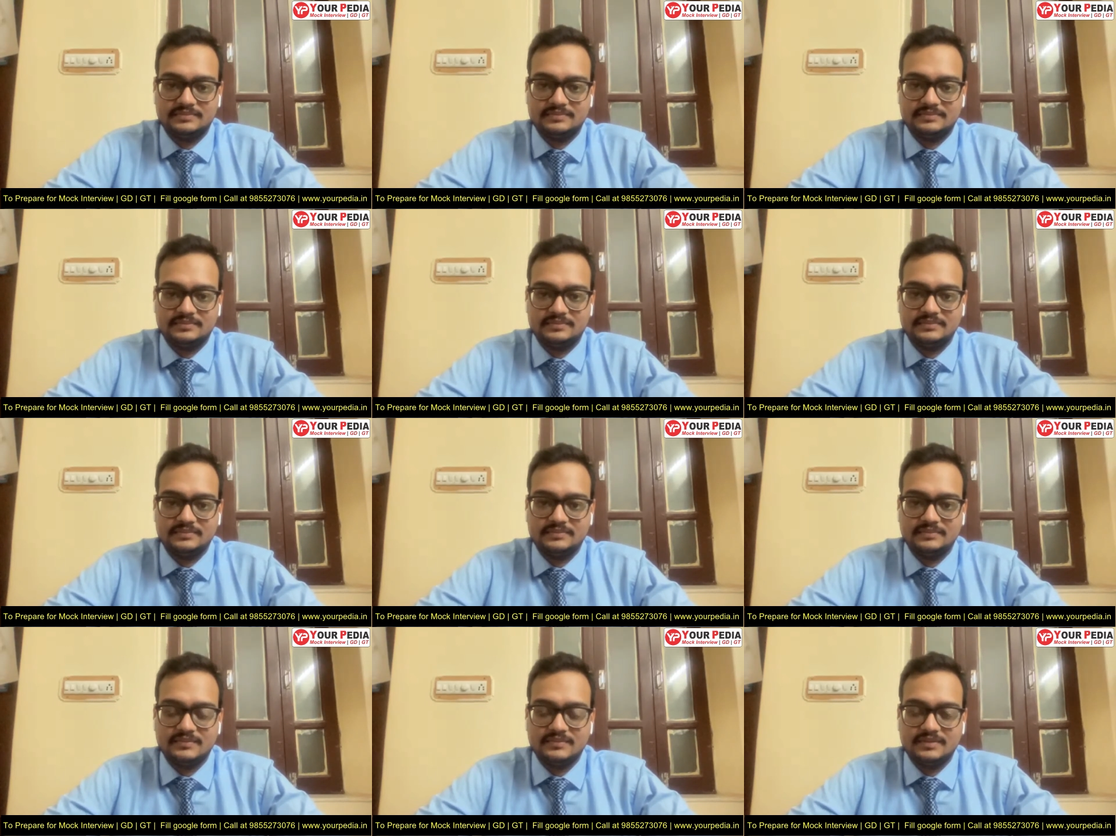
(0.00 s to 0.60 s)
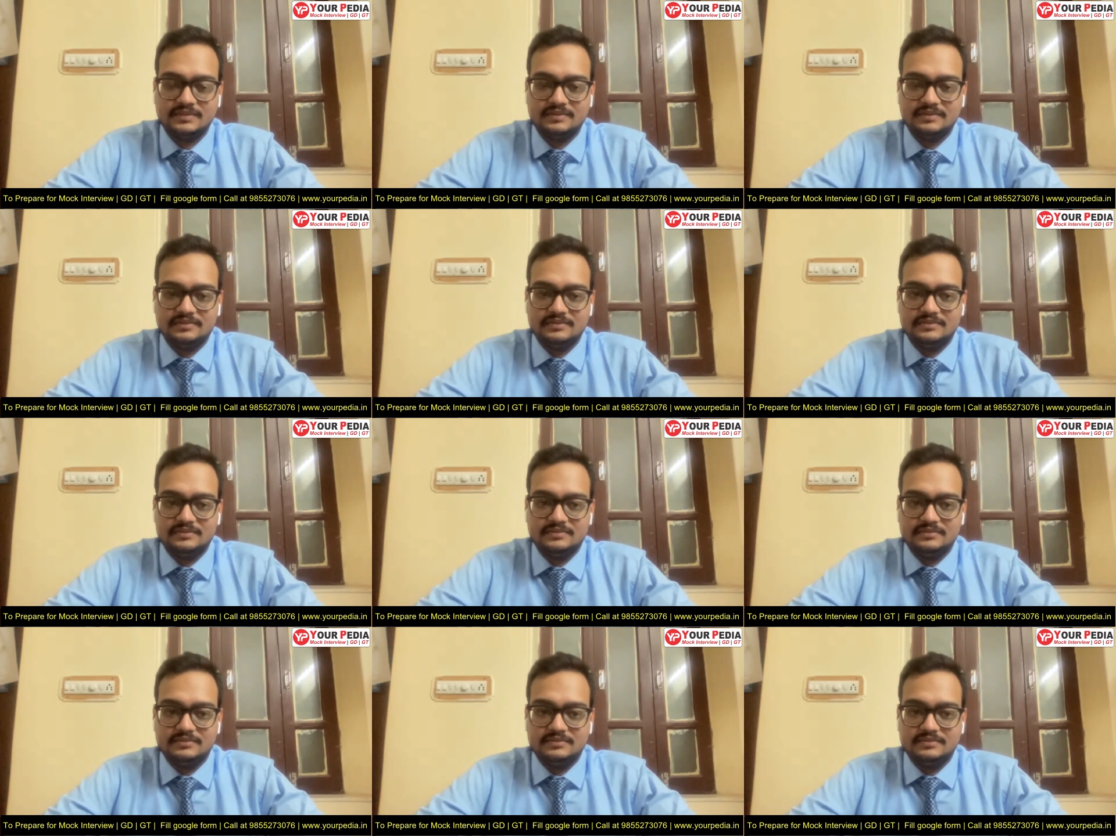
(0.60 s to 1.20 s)

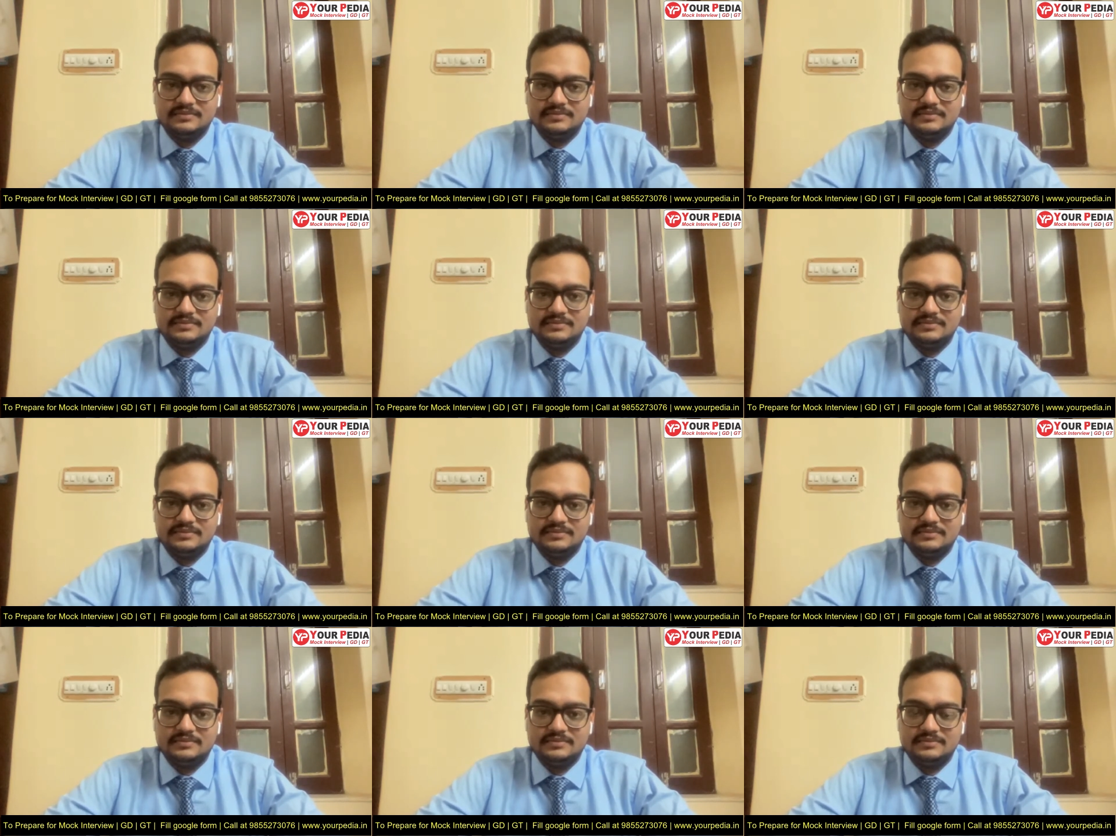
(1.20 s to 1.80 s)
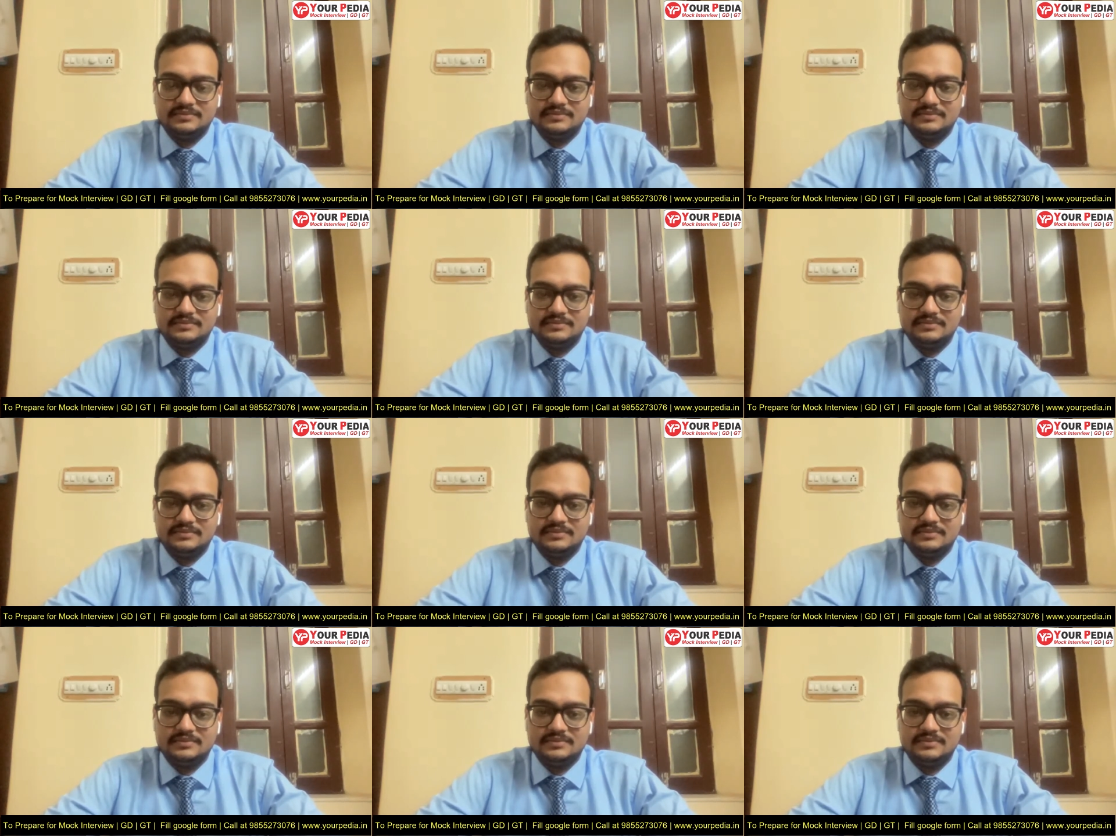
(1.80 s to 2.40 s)

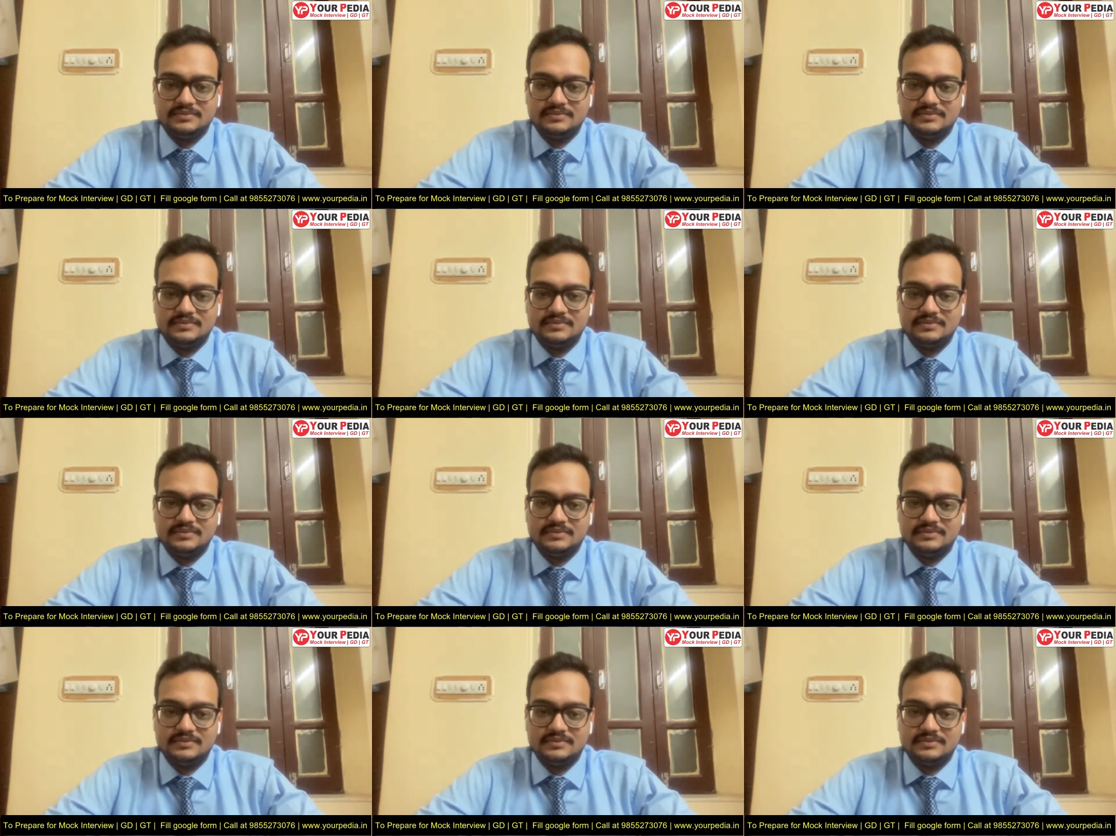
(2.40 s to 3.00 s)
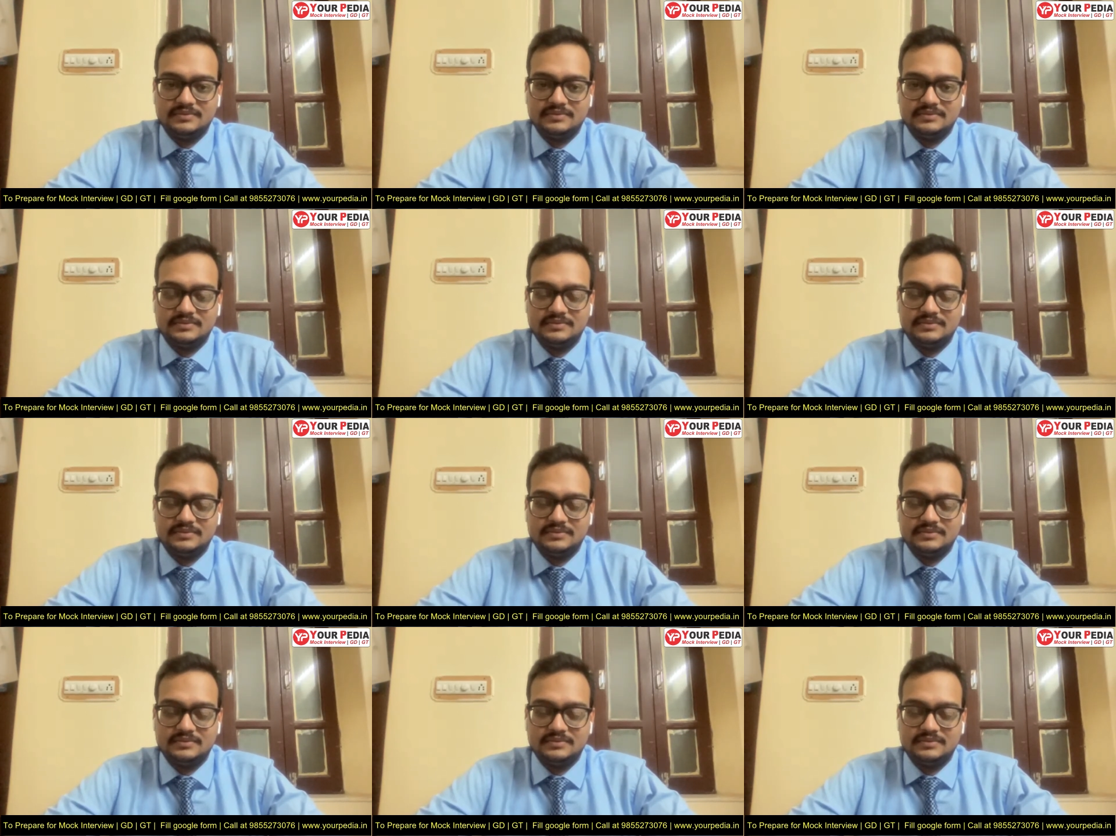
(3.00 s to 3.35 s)
(silence)